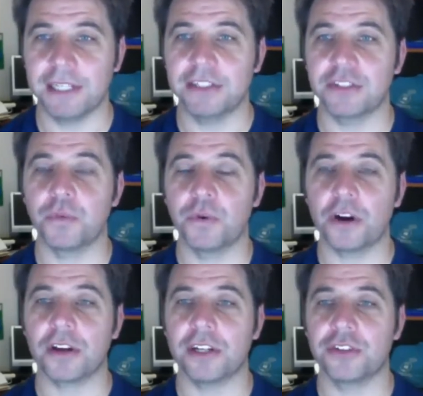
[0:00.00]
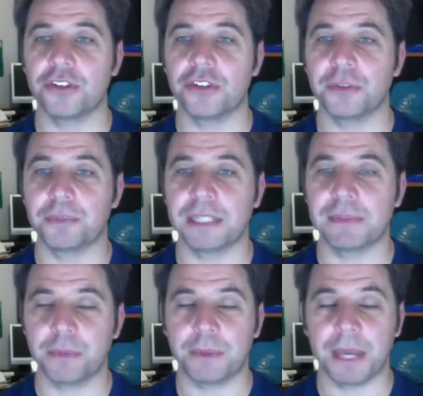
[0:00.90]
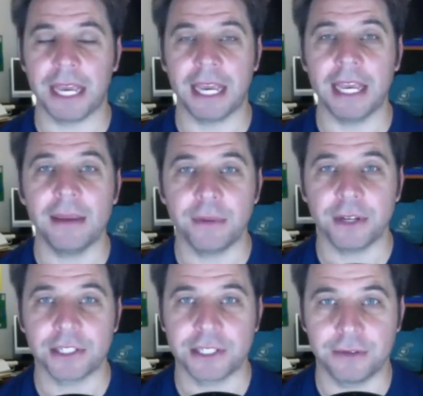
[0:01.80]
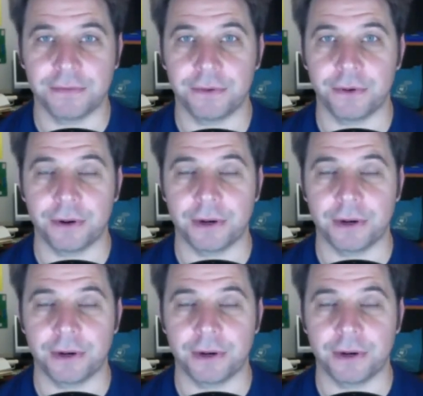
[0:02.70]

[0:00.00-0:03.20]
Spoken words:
So what can I do to best prepare myself for it?